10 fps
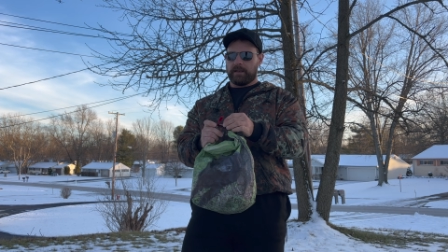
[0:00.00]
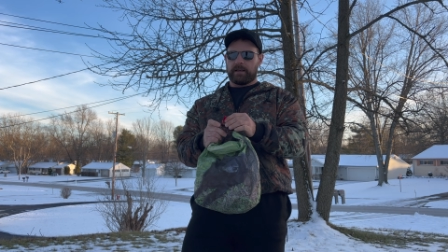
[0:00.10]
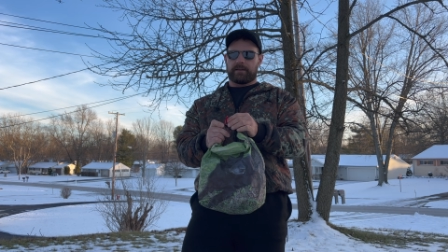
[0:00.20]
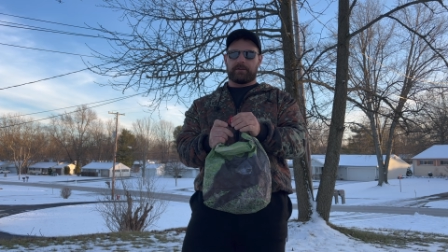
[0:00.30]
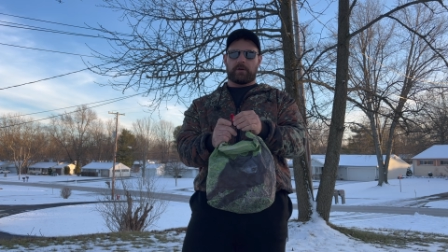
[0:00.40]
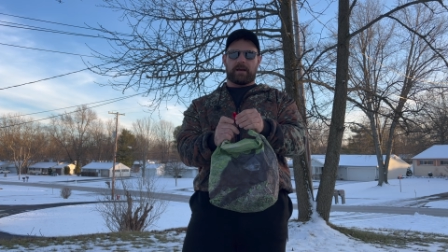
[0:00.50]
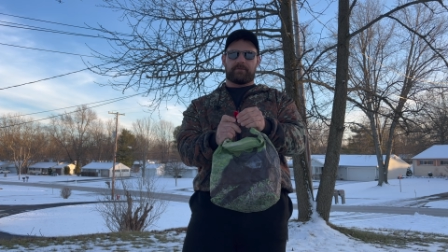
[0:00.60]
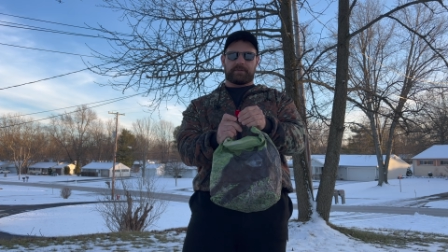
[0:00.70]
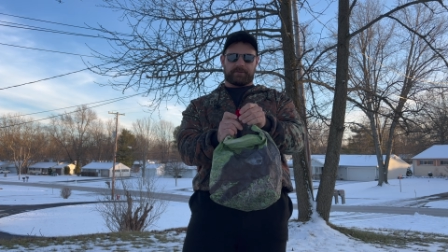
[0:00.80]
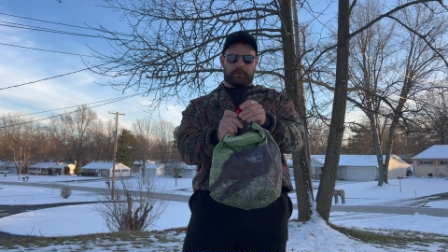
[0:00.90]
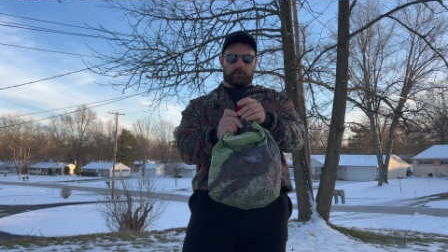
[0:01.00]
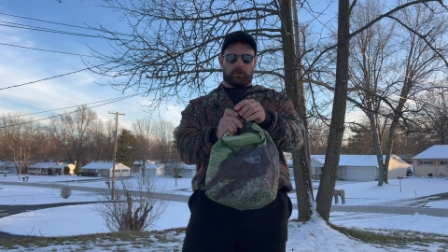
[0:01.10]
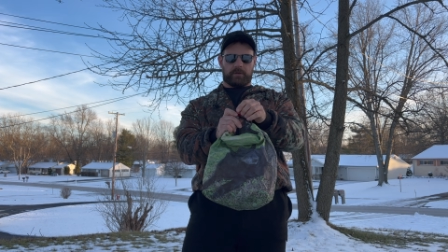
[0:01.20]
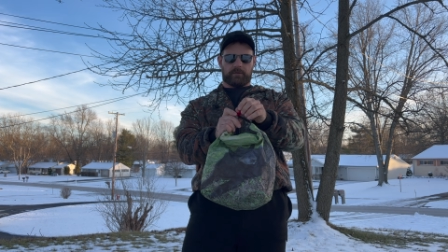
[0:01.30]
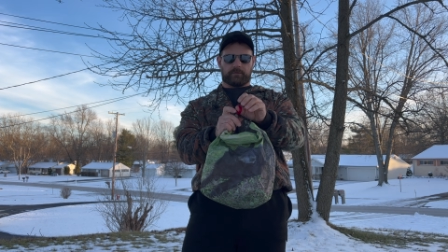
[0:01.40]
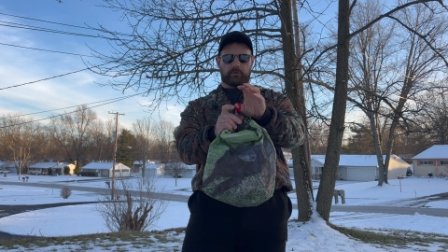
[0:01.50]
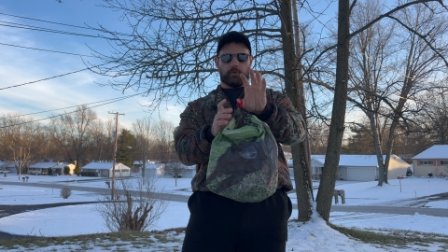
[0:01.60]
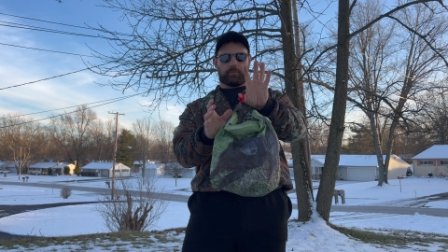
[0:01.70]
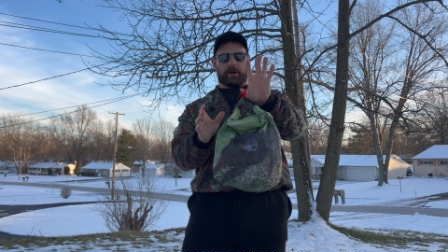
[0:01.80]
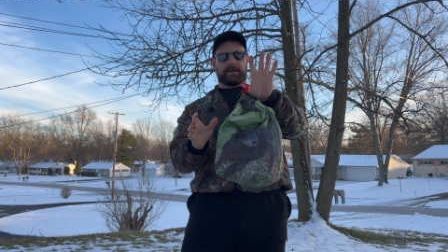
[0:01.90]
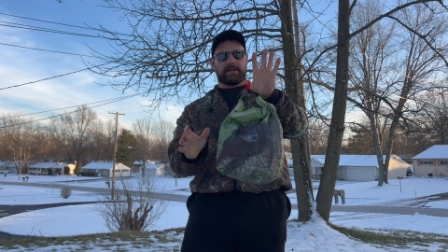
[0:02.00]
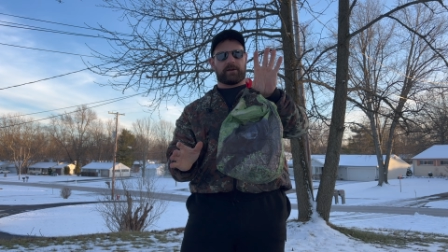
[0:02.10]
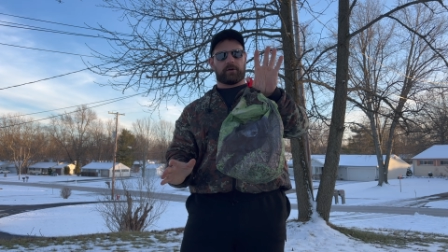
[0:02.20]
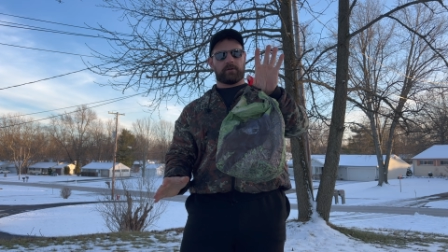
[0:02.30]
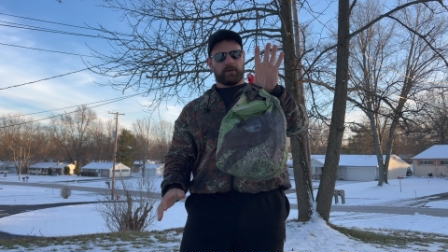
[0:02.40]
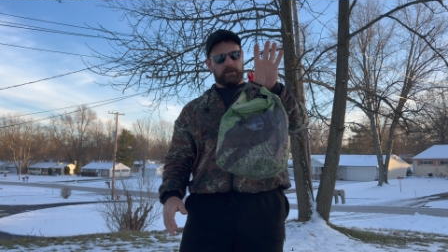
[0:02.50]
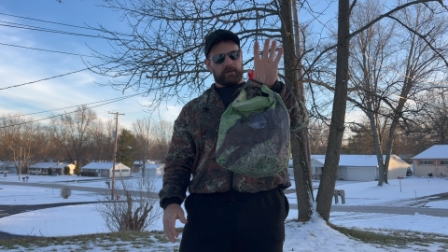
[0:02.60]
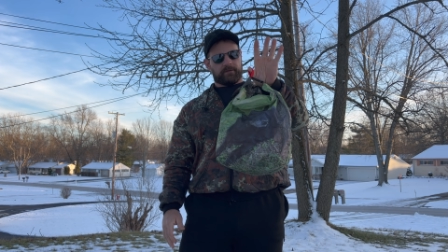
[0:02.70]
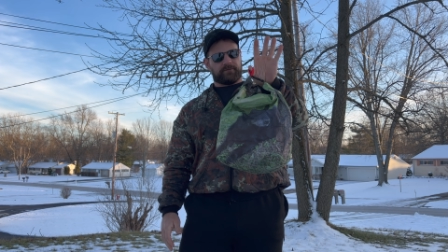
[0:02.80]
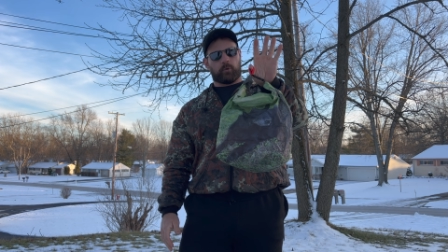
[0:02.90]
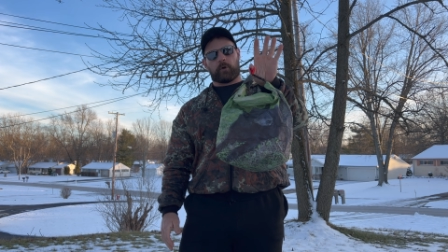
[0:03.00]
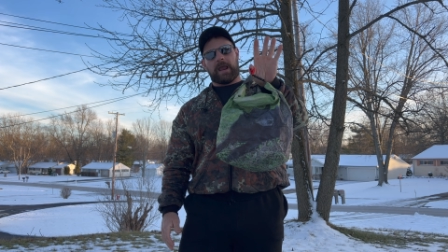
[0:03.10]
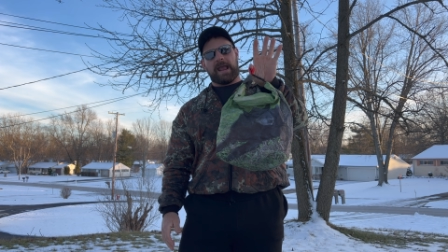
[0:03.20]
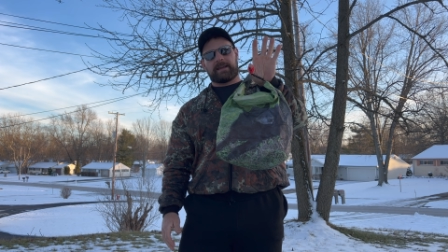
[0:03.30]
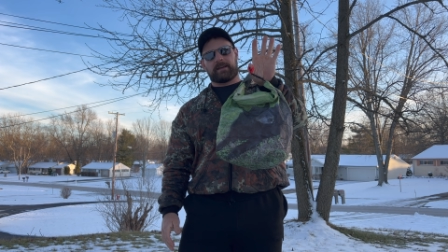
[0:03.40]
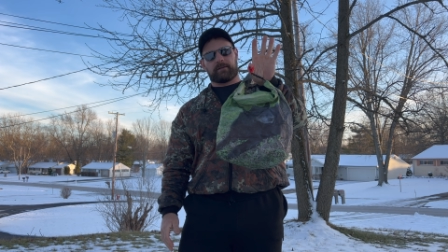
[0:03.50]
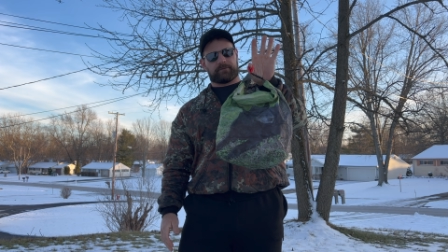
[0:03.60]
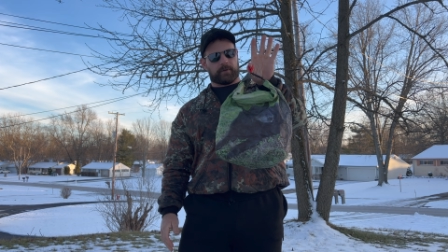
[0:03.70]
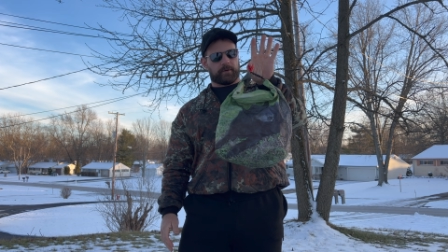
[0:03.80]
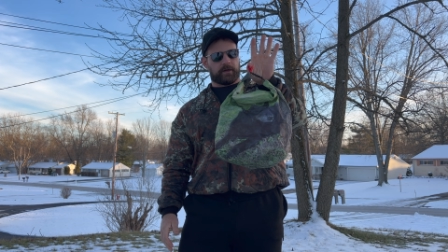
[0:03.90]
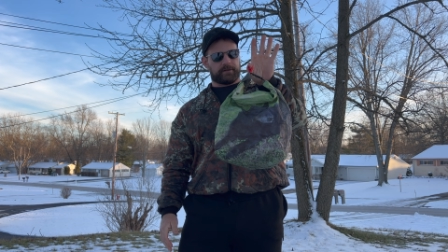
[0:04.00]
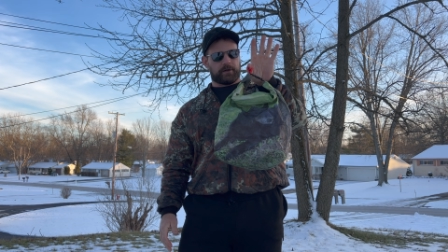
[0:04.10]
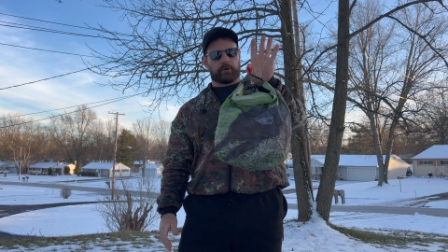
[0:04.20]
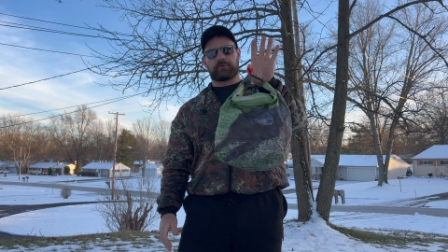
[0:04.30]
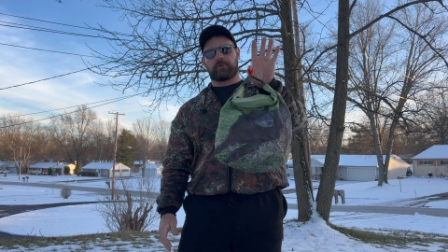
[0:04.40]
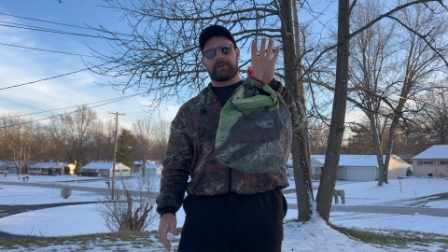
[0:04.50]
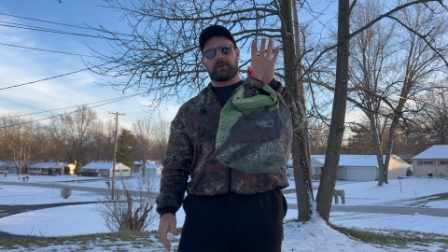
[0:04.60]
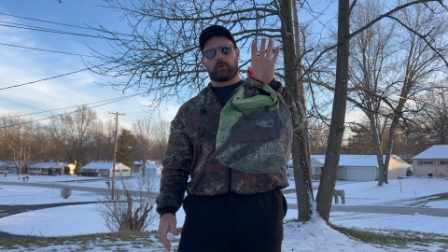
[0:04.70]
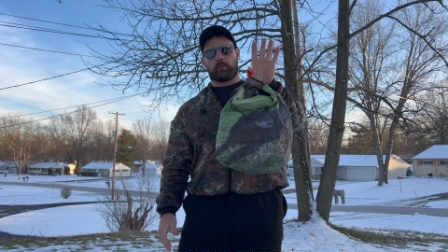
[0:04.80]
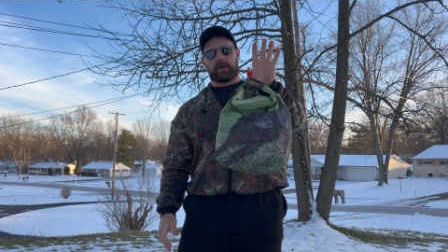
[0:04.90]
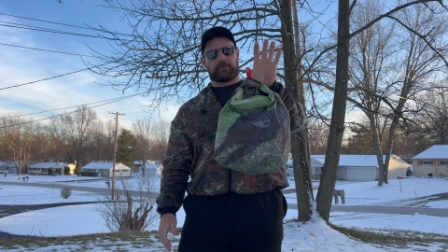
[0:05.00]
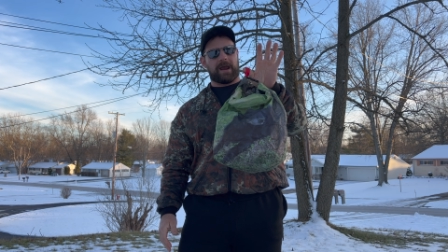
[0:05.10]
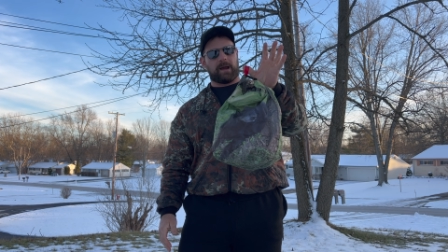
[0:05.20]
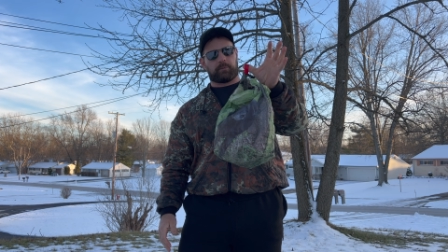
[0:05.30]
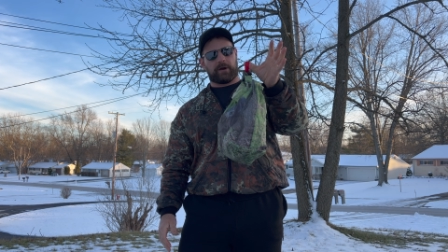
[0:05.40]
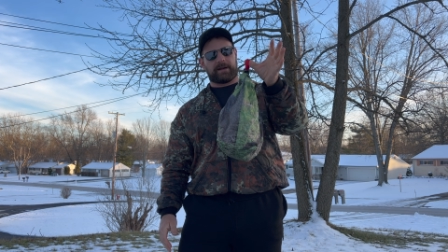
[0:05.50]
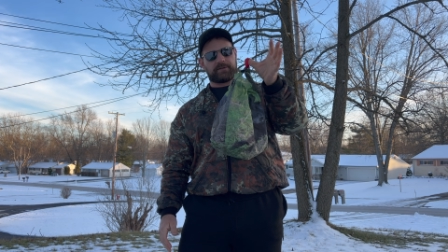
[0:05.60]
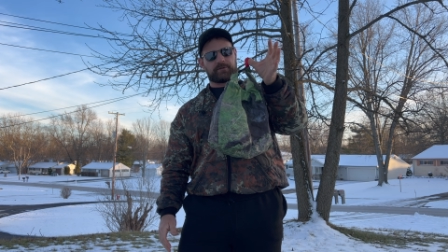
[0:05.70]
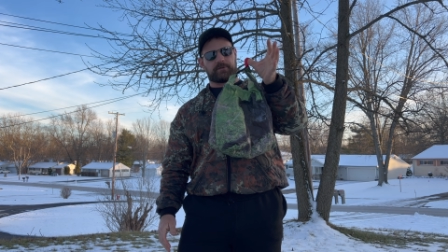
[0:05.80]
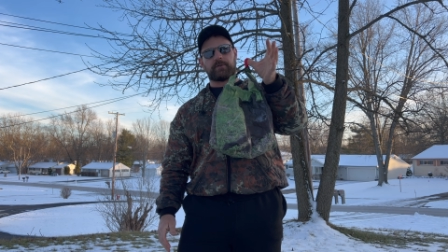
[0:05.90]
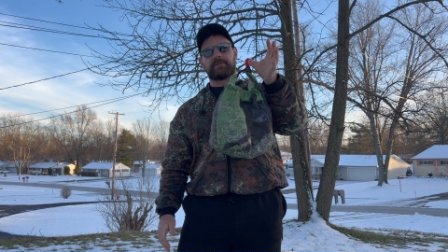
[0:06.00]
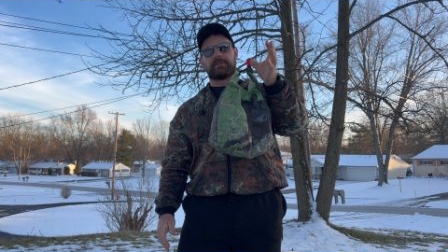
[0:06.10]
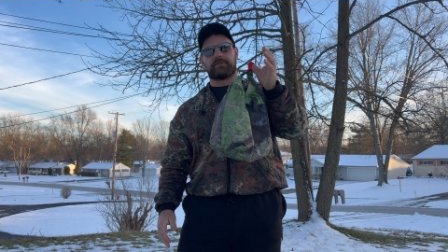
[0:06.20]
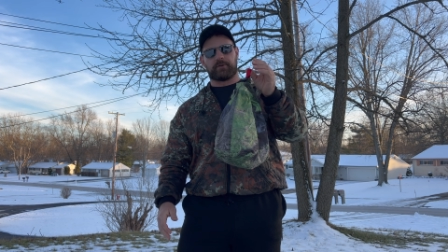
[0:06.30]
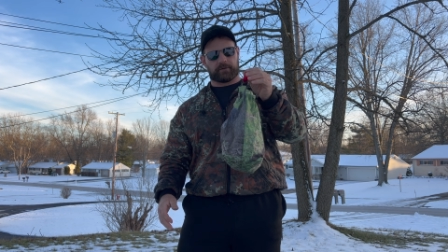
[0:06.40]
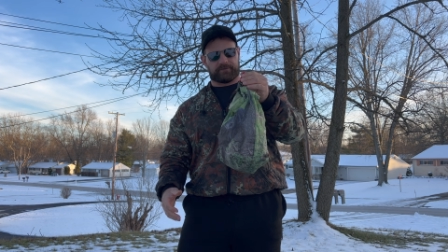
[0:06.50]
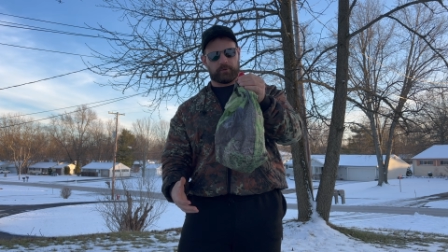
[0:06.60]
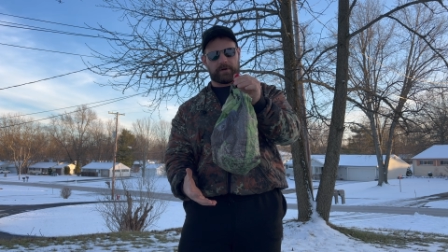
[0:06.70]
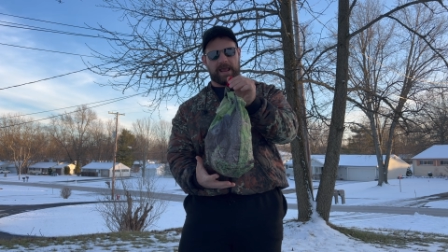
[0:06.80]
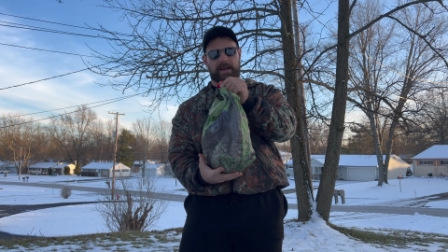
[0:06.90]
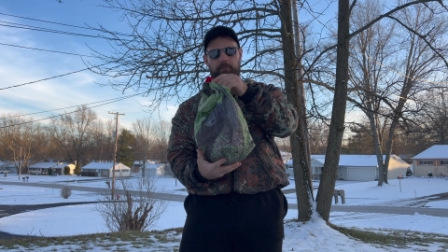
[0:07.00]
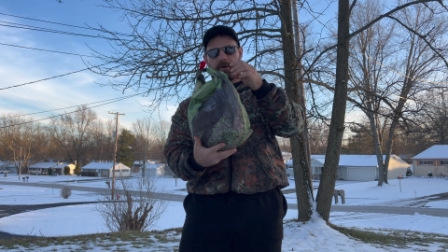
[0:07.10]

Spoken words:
And then you have this little loop right here for hanging it from a, you know, a tree or whatever apparatus you're using to do your food hang.